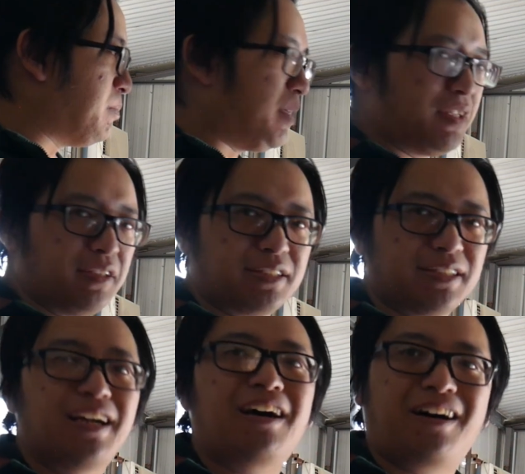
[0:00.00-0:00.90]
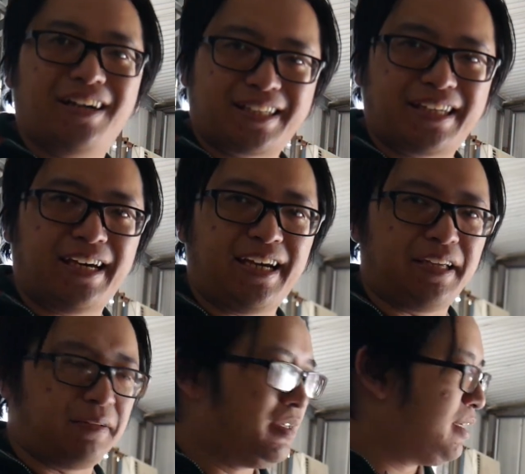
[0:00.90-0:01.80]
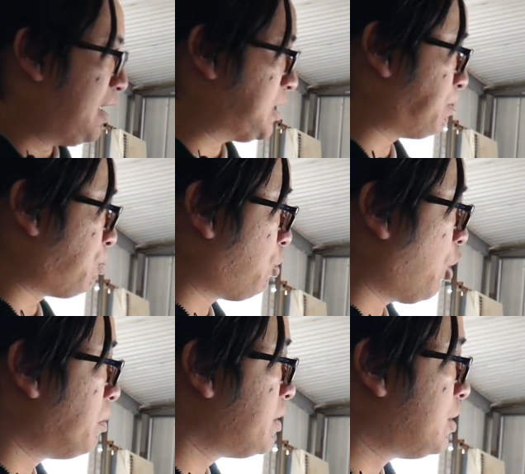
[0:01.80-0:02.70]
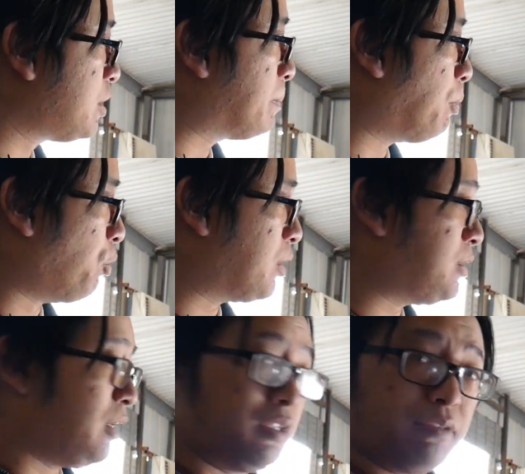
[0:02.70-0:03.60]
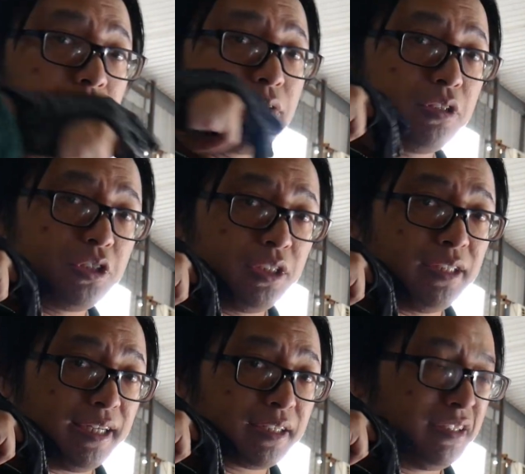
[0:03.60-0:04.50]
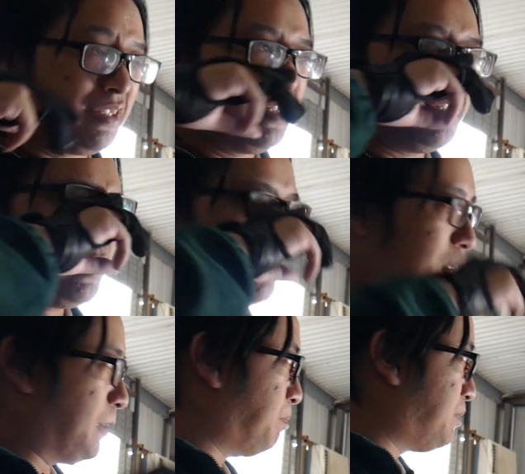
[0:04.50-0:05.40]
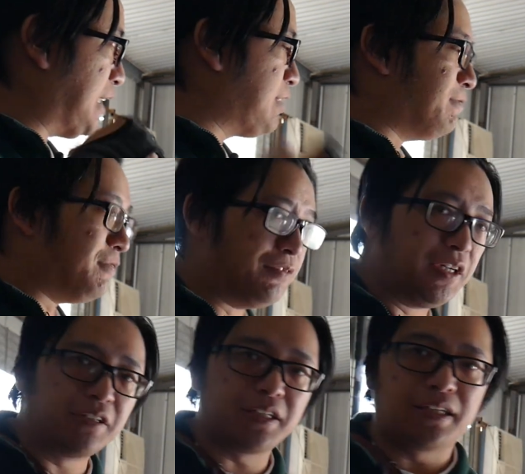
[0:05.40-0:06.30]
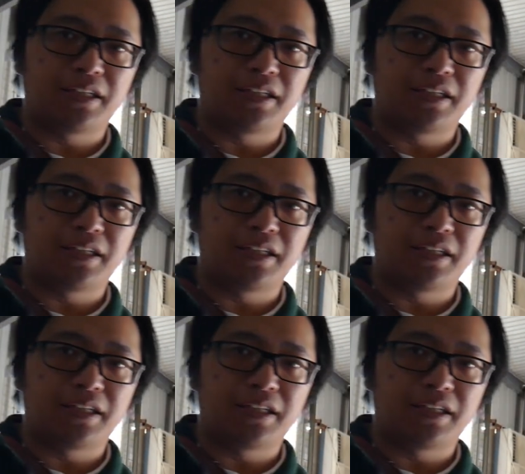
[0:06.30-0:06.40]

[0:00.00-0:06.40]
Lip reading: meters, I can. It's probably nearly point on with the chin anchor. So that's very